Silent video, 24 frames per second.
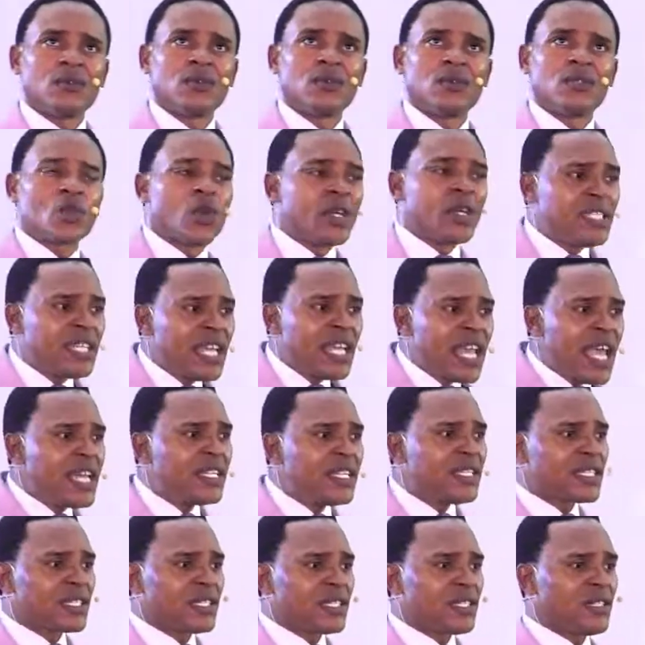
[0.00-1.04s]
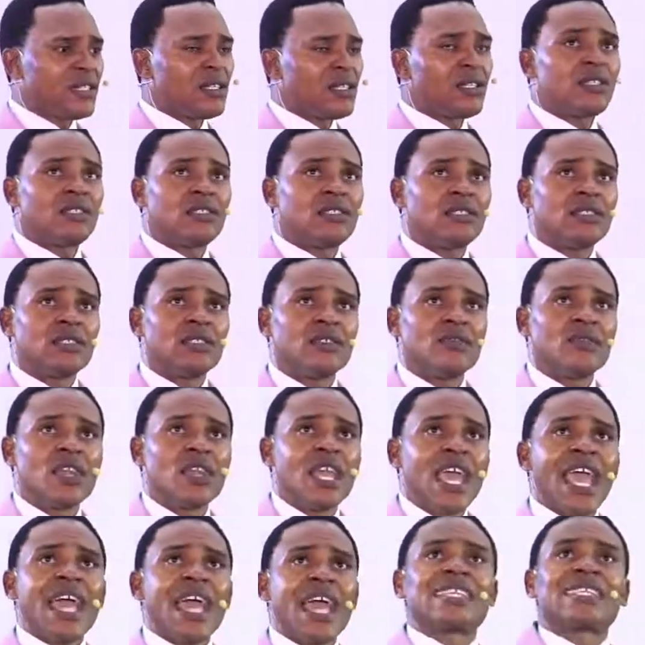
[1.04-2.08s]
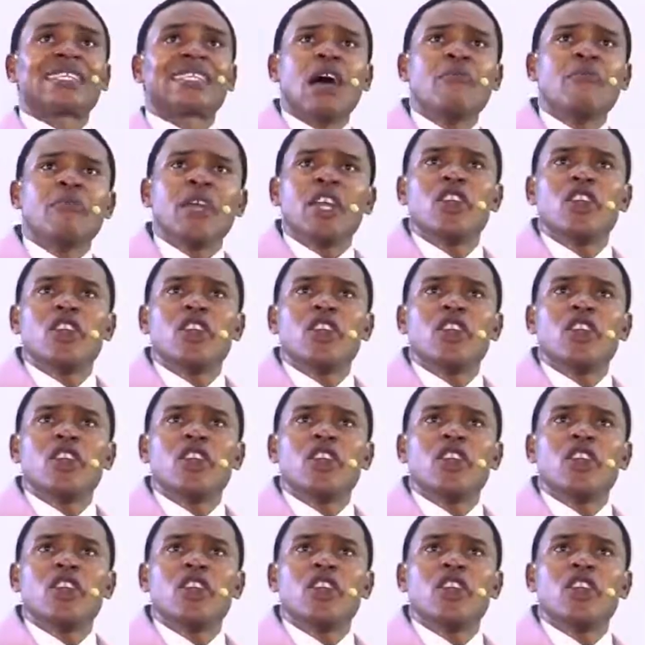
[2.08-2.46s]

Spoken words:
28. Examine